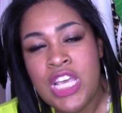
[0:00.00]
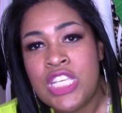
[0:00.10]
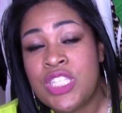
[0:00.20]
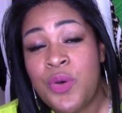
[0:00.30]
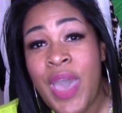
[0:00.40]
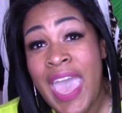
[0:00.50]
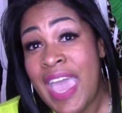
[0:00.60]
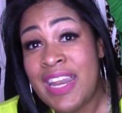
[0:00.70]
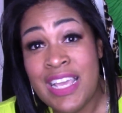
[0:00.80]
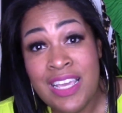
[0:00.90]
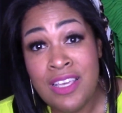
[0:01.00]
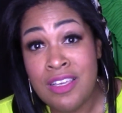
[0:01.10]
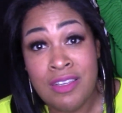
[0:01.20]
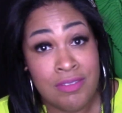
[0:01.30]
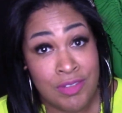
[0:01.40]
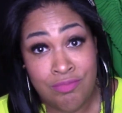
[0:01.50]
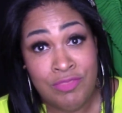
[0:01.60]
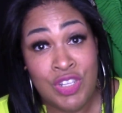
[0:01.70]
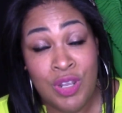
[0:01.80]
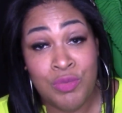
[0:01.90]
So adding,
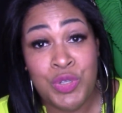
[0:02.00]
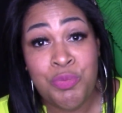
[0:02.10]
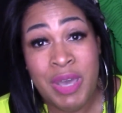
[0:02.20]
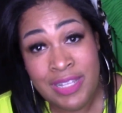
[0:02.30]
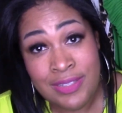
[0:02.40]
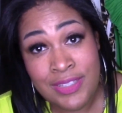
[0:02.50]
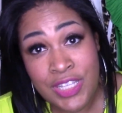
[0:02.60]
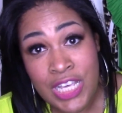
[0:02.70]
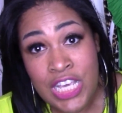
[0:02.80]
you know, new buttons.